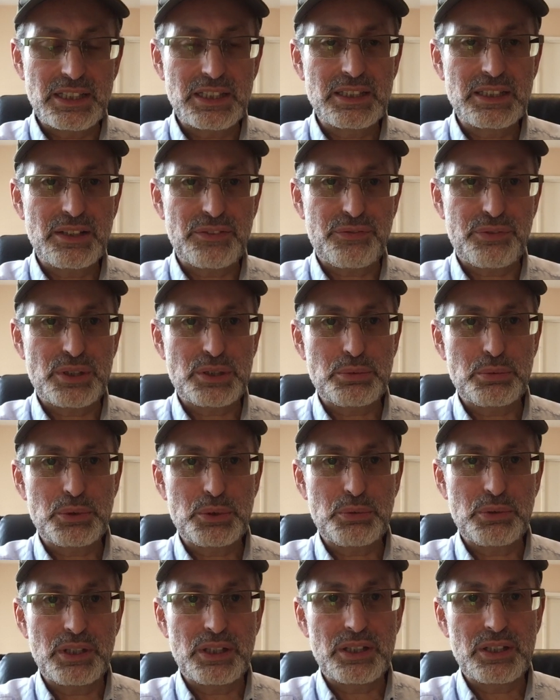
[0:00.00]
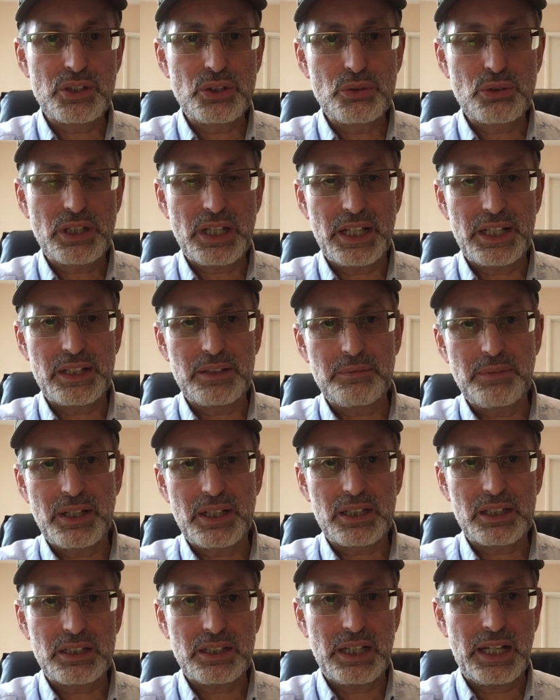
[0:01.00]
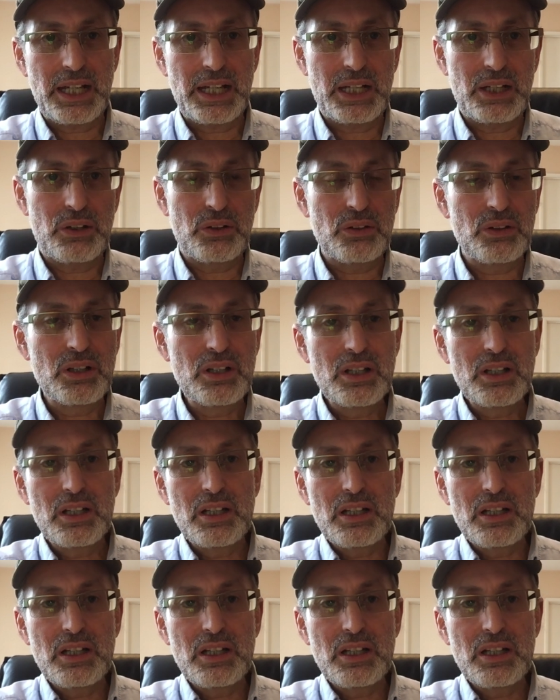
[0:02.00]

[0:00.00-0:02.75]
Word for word: the difference between UK and America, how